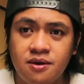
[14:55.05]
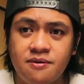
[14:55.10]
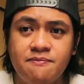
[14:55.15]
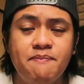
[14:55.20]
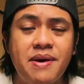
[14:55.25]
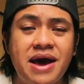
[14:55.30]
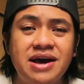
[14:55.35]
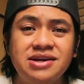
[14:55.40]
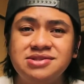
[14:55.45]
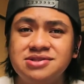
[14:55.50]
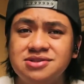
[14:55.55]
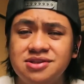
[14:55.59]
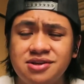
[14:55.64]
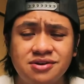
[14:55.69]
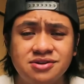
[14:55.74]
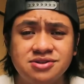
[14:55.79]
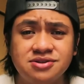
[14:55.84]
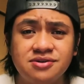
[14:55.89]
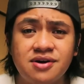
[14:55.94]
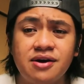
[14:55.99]
best to
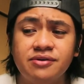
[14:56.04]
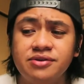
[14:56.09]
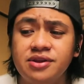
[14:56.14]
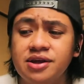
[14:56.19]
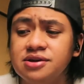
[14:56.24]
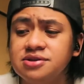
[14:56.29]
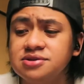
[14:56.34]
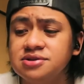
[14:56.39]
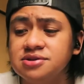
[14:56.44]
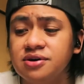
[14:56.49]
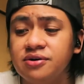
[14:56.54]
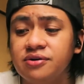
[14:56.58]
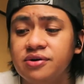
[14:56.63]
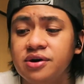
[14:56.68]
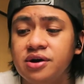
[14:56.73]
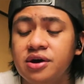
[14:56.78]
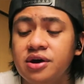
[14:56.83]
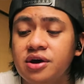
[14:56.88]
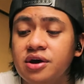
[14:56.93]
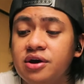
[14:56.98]
your surroundings. So
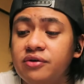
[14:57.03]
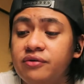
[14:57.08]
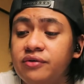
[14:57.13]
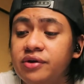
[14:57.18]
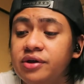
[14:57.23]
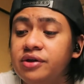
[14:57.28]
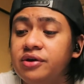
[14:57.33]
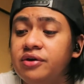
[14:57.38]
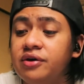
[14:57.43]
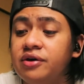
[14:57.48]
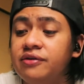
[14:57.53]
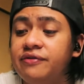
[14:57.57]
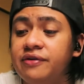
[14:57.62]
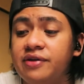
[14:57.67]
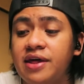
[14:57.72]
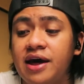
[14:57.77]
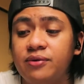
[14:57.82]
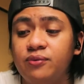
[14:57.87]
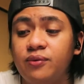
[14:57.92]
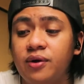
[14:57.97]
really good for
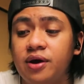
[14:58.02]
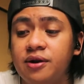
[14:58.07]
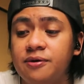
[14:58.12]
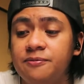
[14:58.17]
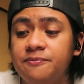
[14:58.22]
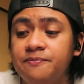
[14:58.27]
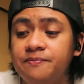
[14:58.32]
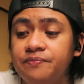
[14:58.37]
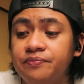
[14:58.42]
that one.